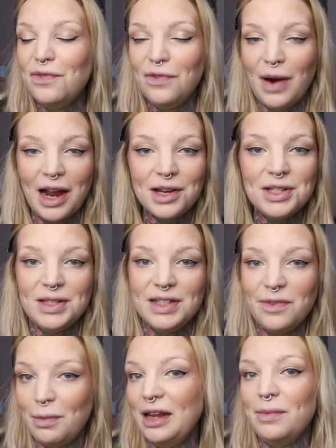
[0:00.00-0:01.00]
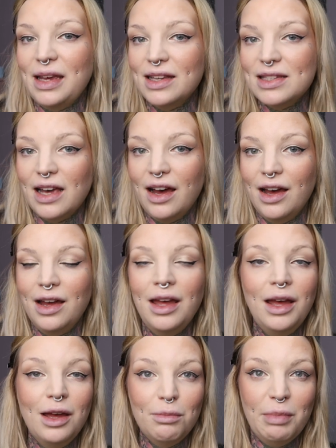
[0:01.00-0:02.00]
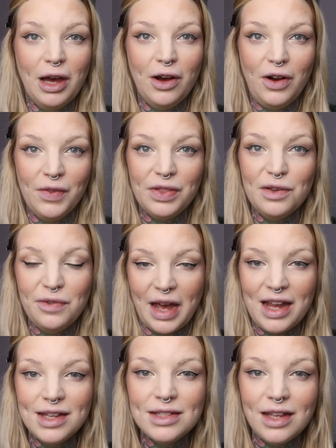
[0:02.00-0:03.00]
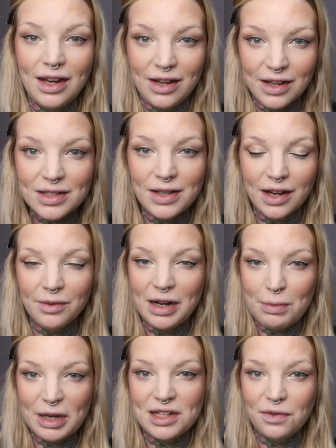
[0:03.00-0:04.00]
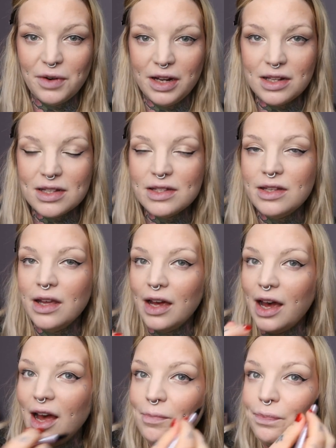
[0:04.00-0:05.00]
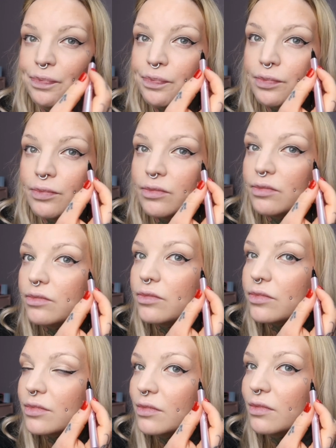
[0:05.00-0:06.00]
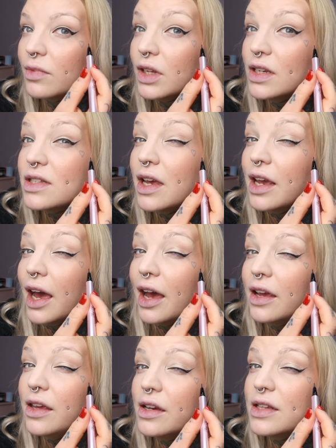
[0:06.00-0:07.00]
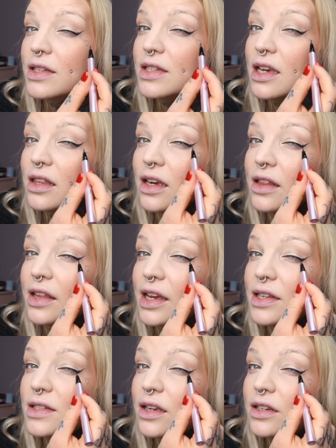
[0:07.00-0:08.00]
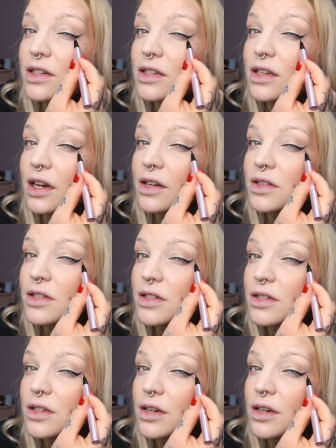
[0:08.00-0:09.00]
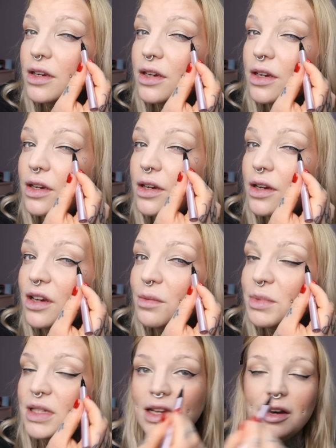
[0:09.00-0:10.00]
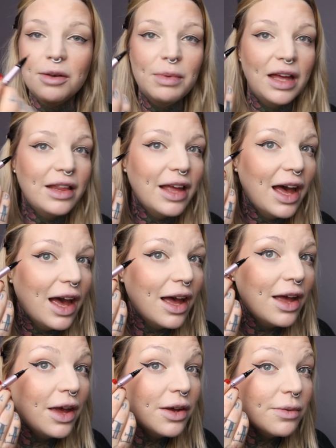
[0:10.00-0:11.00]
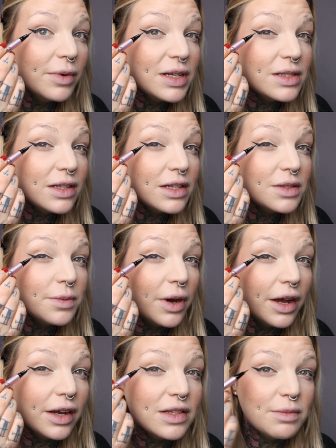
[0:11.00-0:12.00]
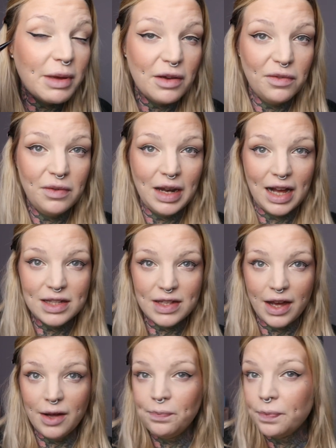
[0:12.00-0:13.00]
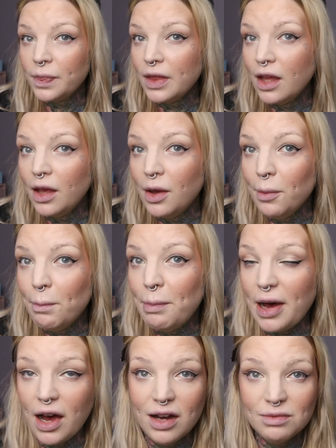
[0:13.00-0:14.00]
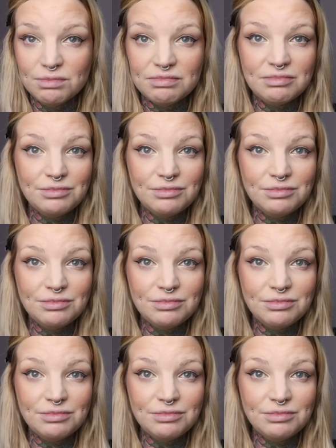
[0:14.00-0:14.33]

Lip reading: fractions of a millimetre, but on the face it looks like a really big difference. So yeah, you can see that this just kind of scoops a little bit there, whereas this one is a bit flatter. But